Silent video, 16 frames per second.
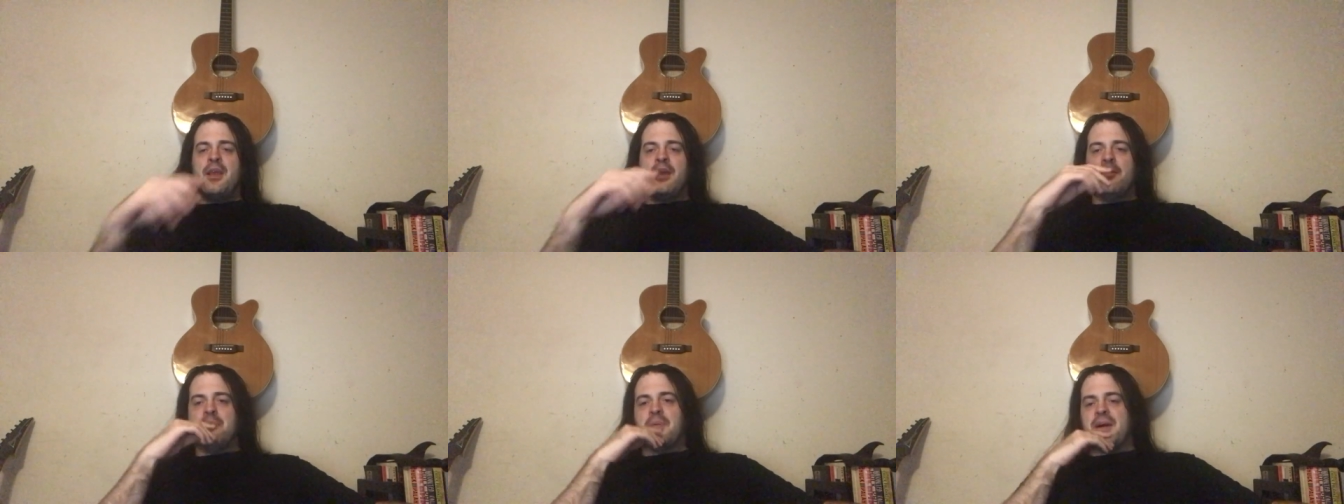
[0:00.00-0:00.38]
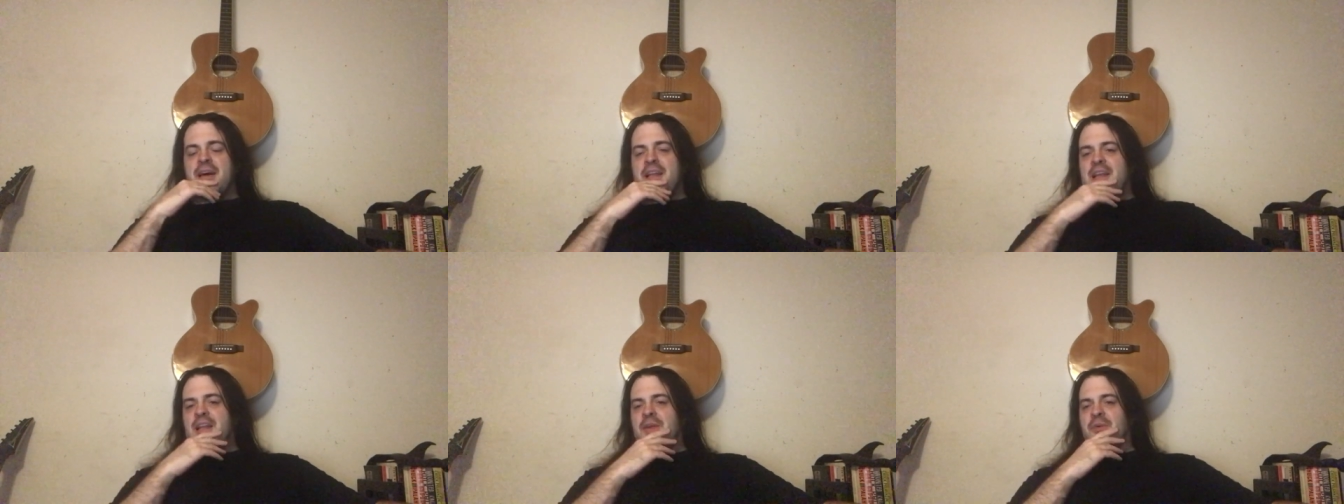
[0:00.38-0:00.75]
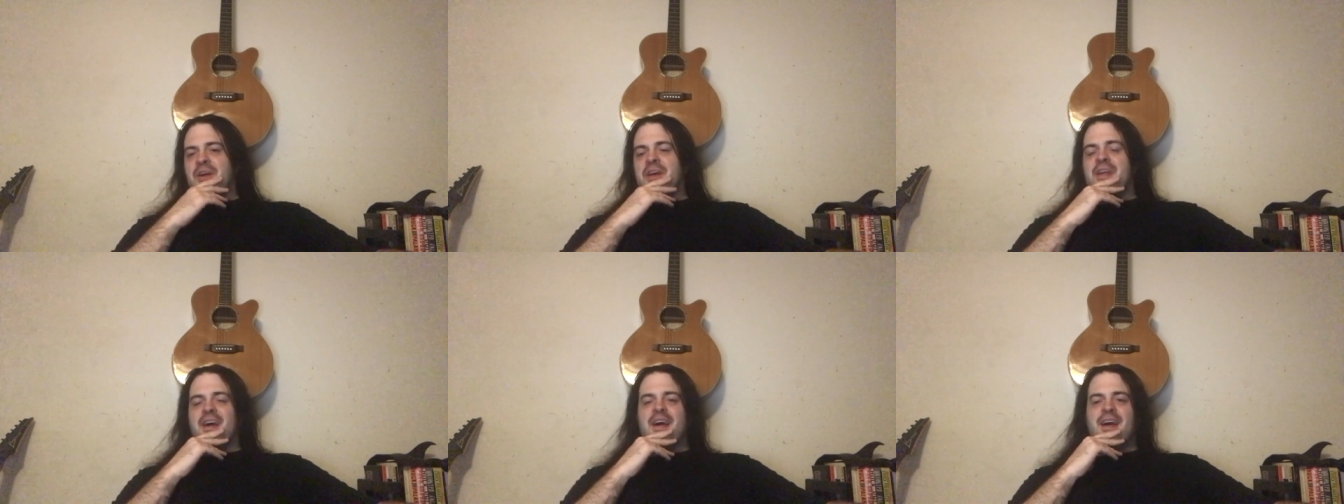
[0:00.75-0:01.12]
But
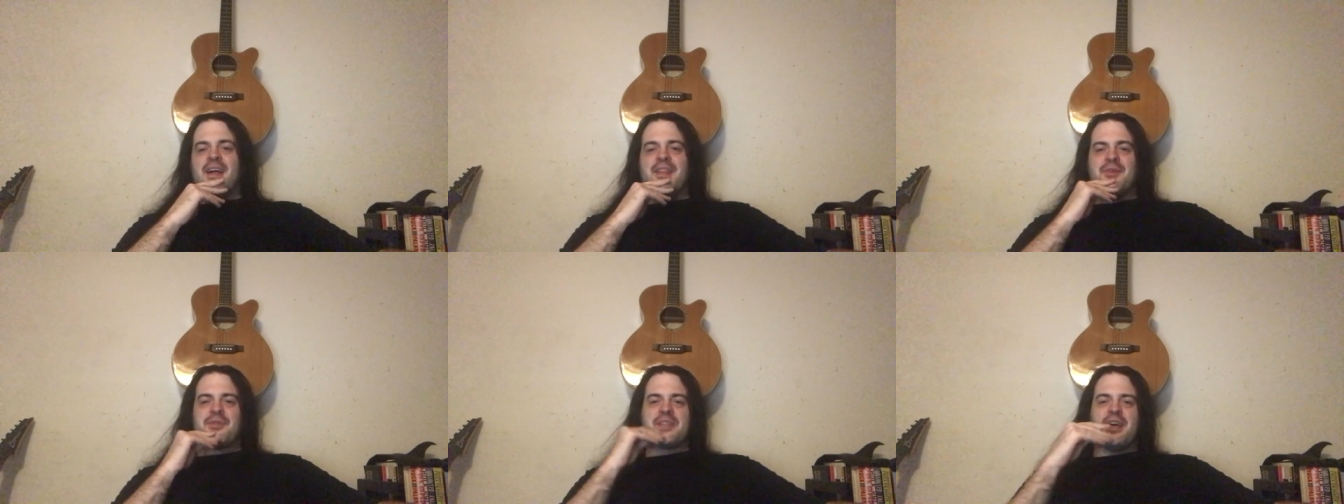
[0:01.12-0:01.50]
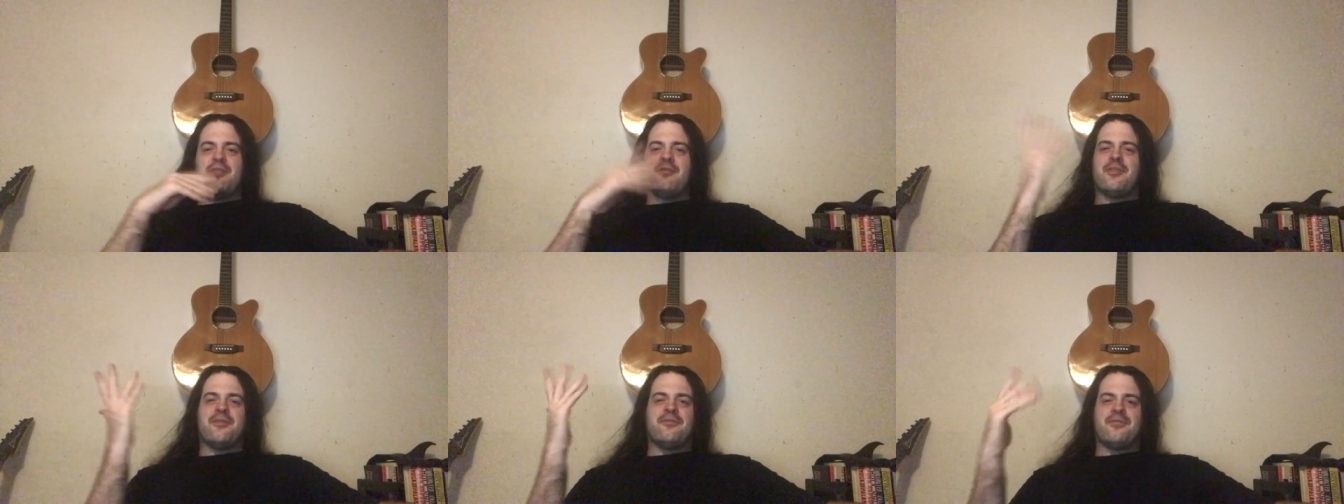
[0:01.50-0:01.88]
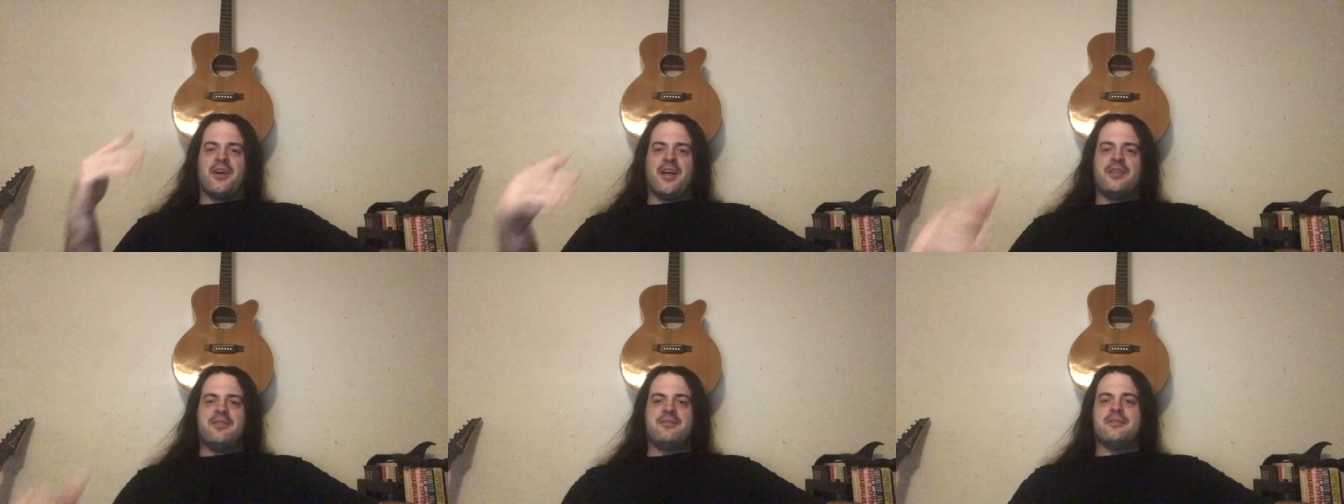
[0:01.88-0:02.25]
anyway, uh, was kind of a
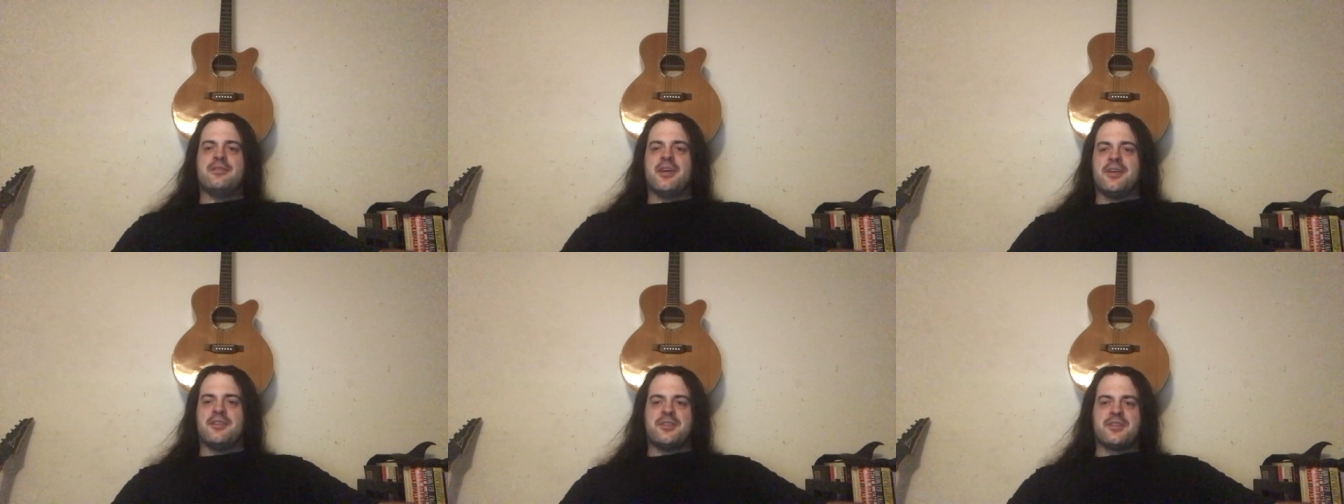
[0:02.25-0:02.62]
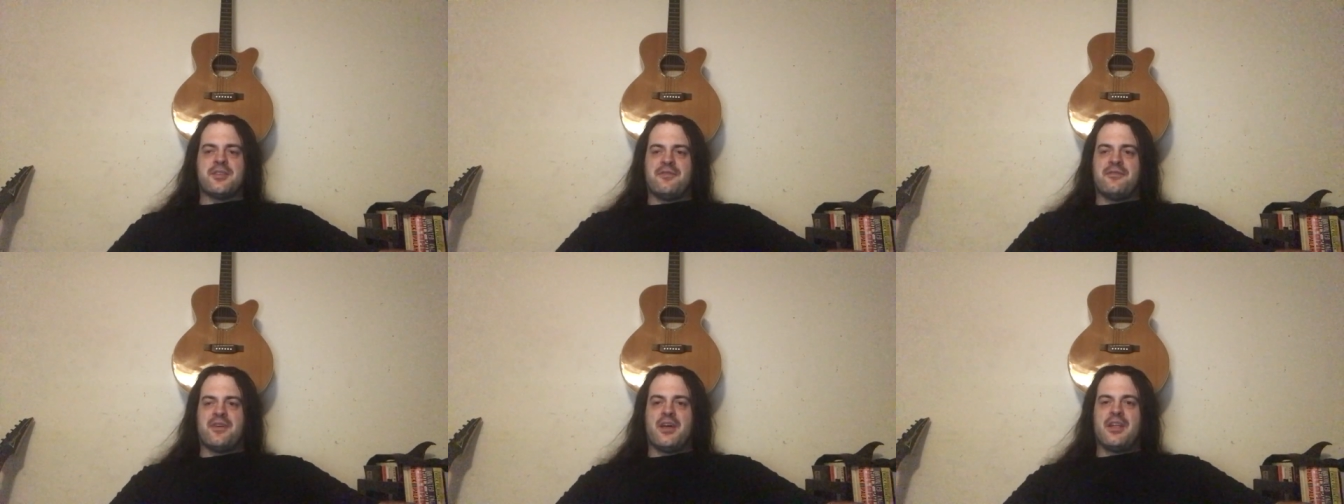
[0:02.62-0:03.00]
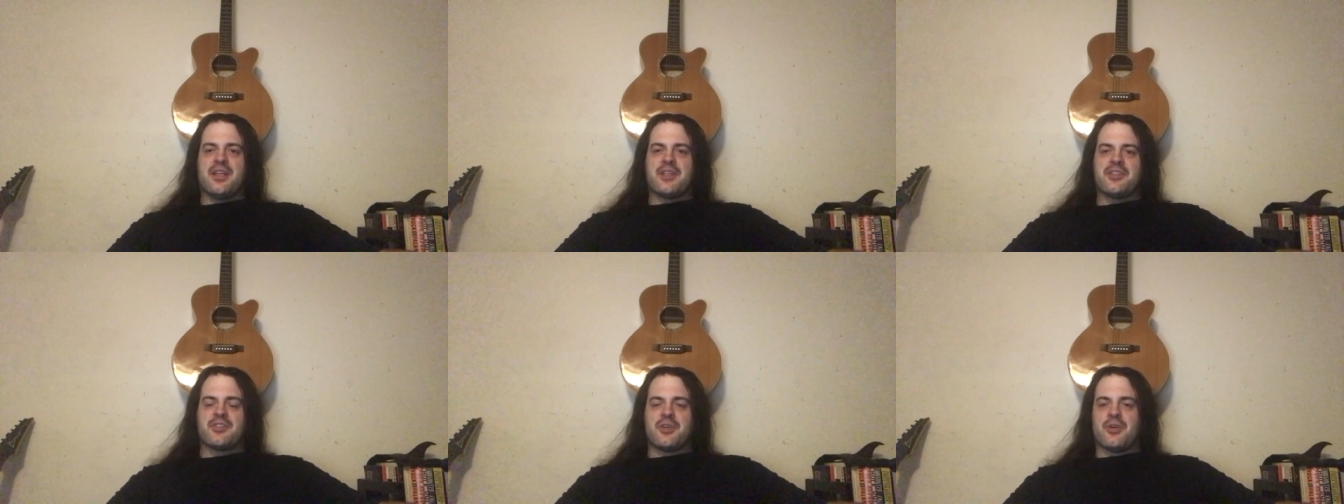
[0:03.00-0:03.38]
fun, uh, just a fun
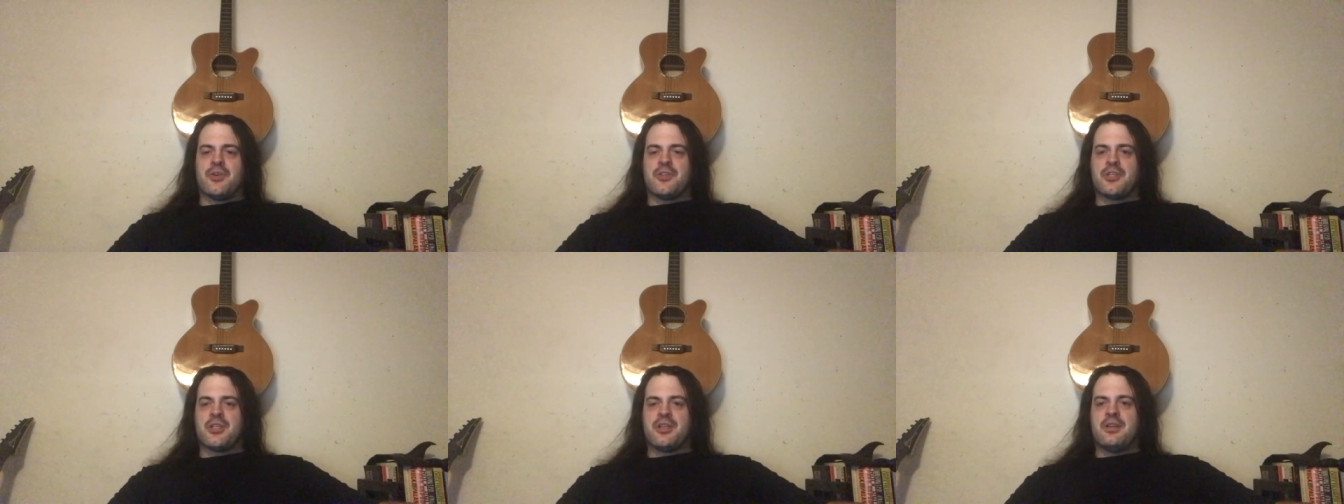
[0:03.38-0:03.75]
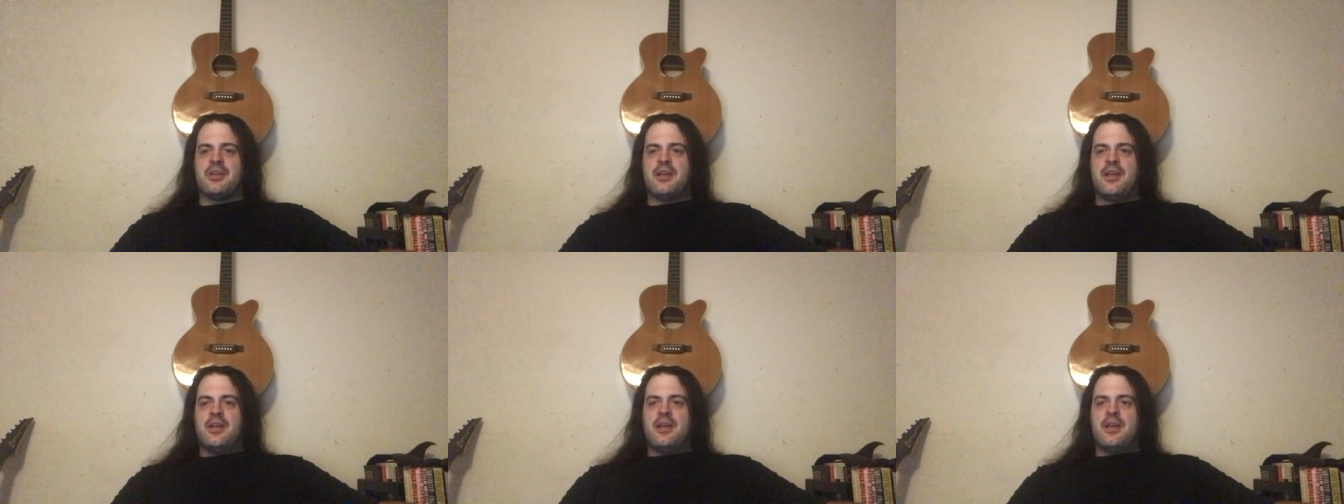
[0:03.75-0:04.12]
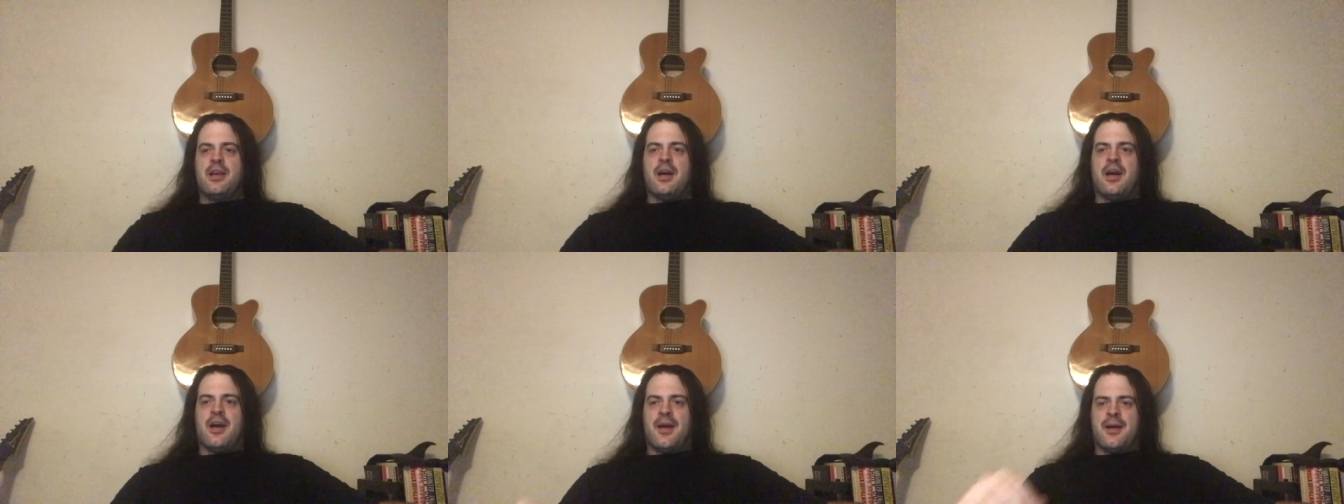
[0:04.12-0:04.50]
excursion
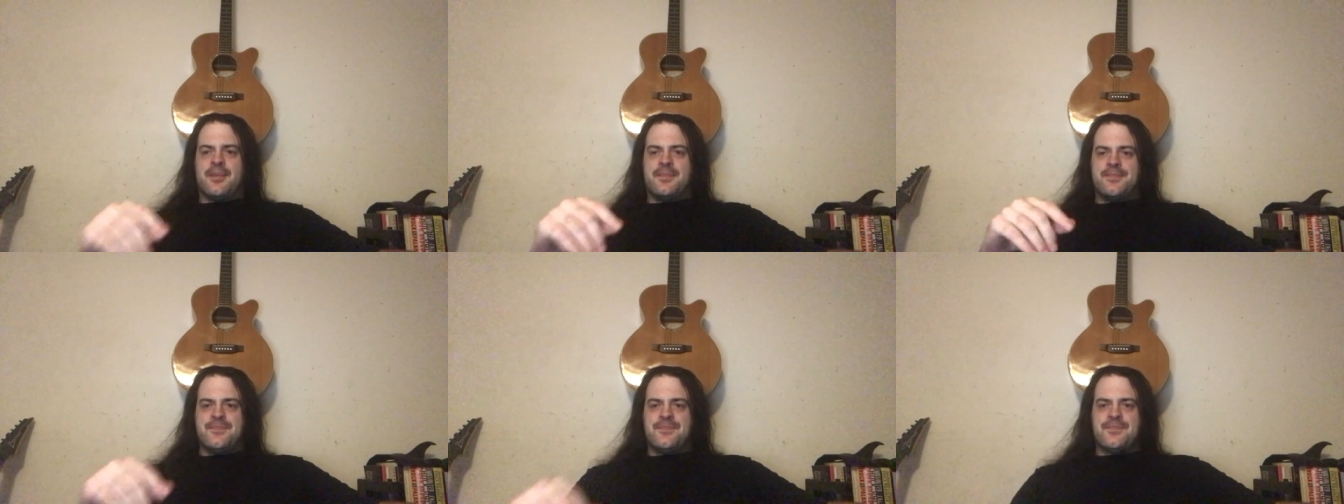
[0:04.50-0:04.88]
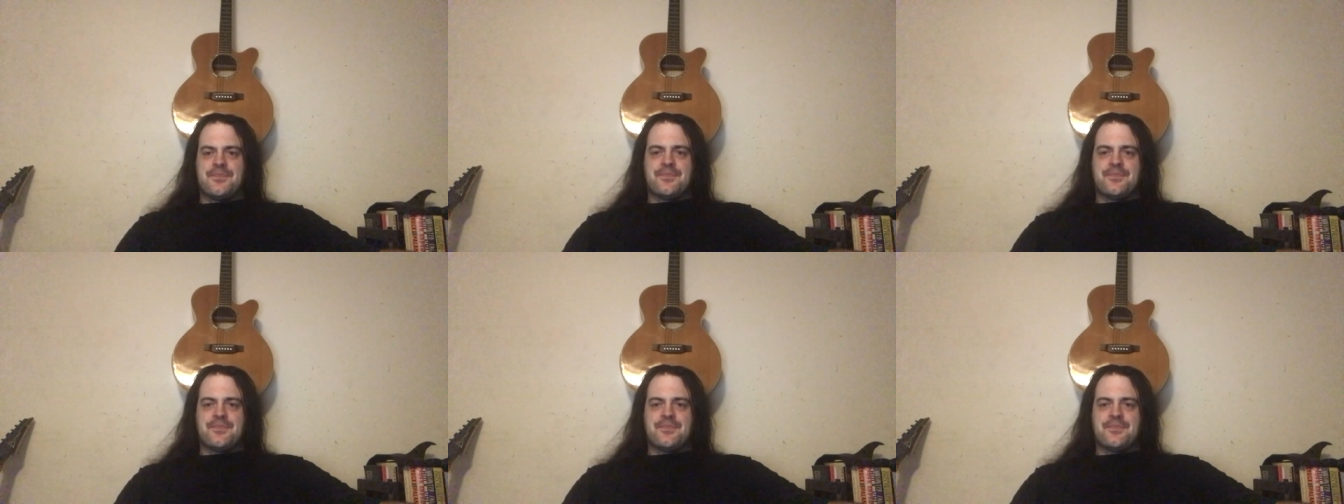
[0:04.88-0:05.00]
um,